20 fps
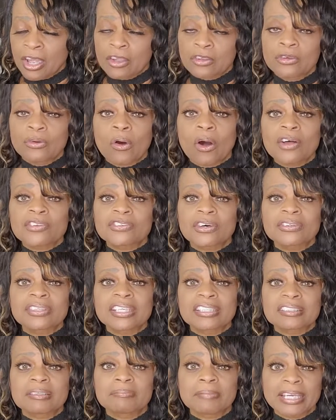You also
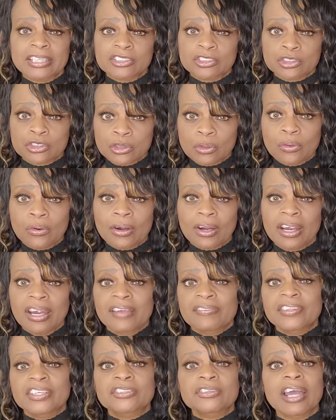need to make sure
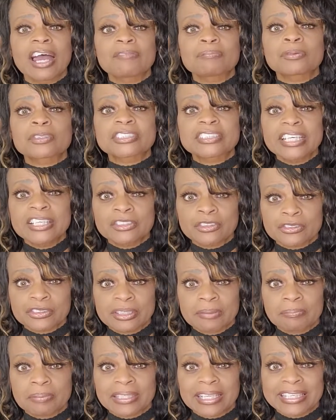that you have procedures
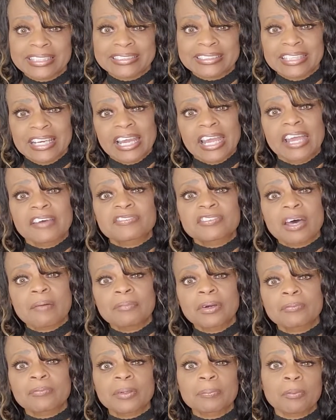in place. If
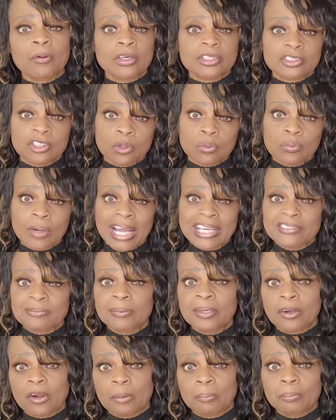someone reports
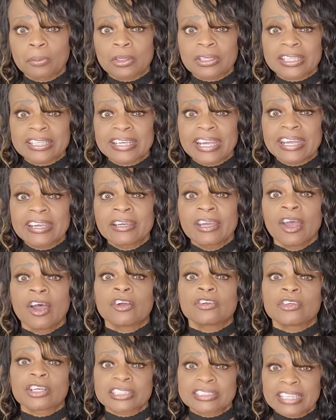harassment or bullying,
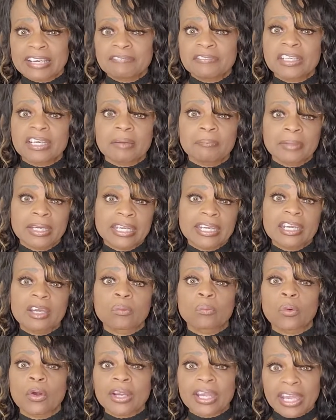your safety committee
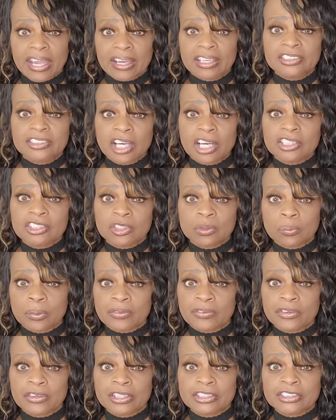can work in conjunction
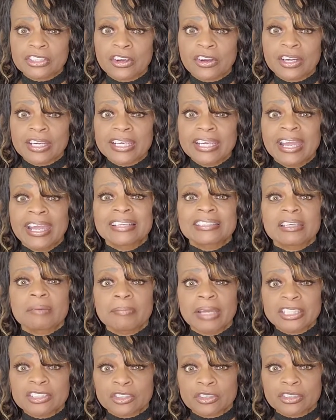with your attorney to
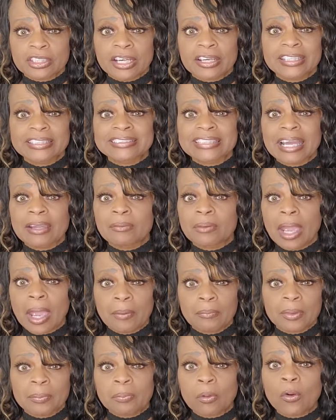make sure there is
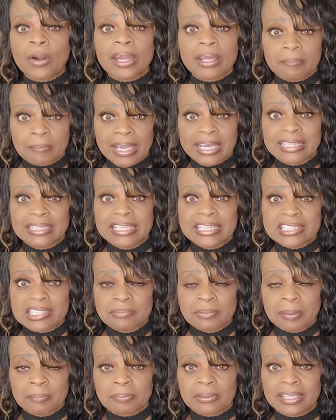a reporting
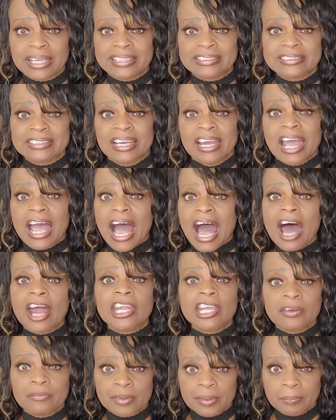mechanism in place. How
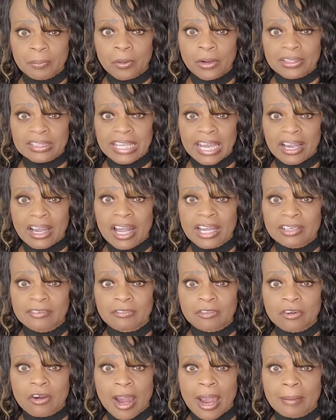do you report that kind
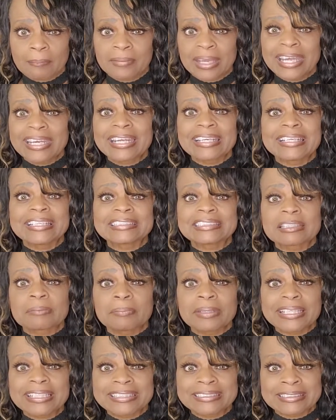of crime? And it needs to
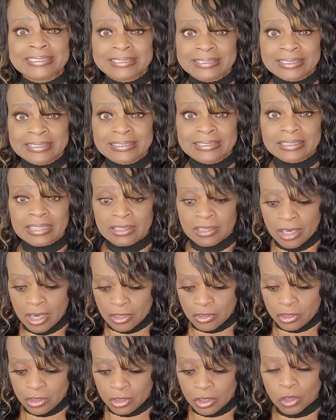be consistent.
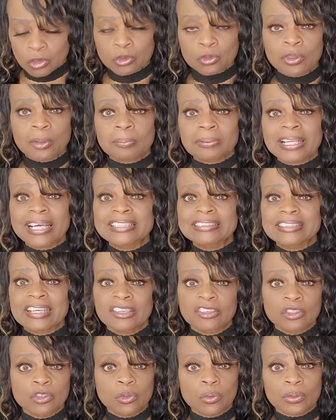Do you go to a place?
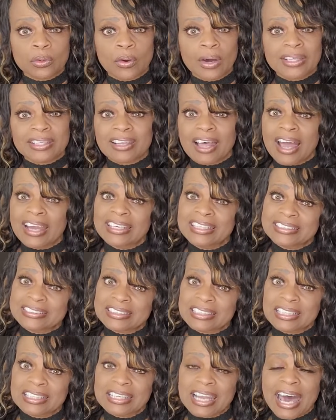Can you do it online?
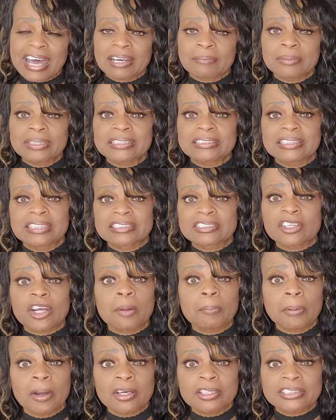Is it anonymous? Is
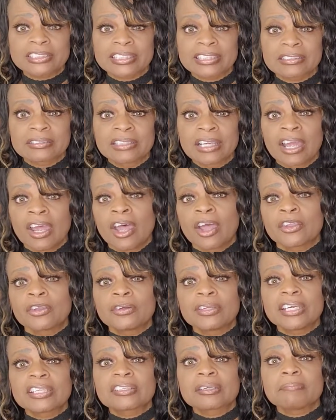there a person?
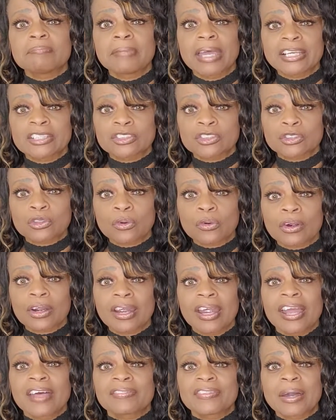You need to make
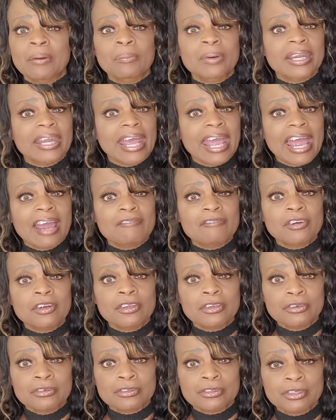sure that whatever
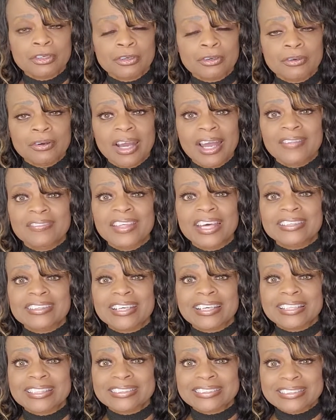you do, that
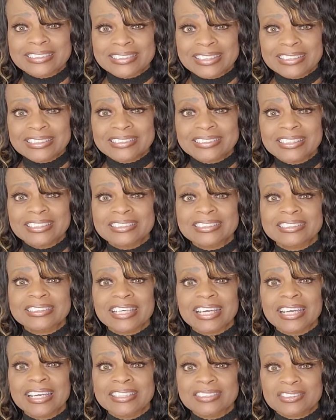the
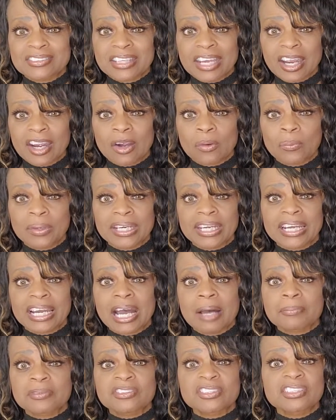consistency is there when it
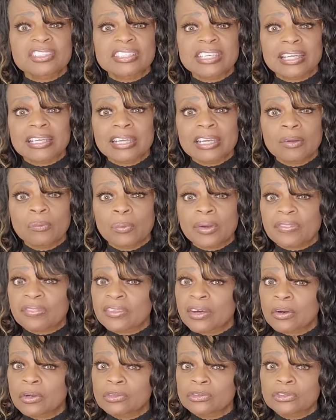comes to dealing with
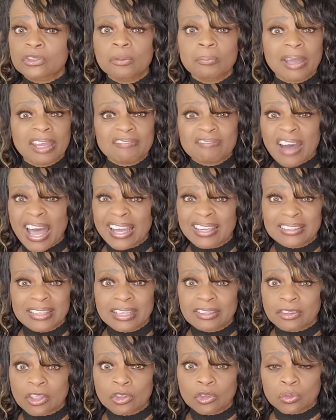those who may
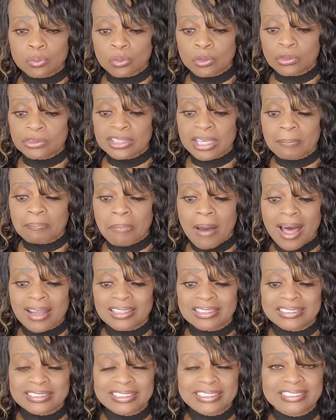violate those rules and
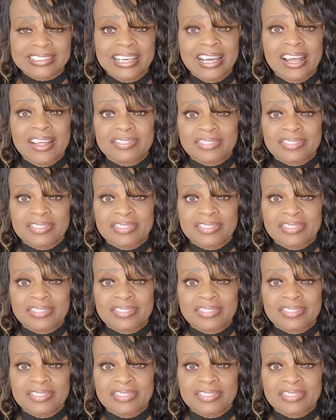policies.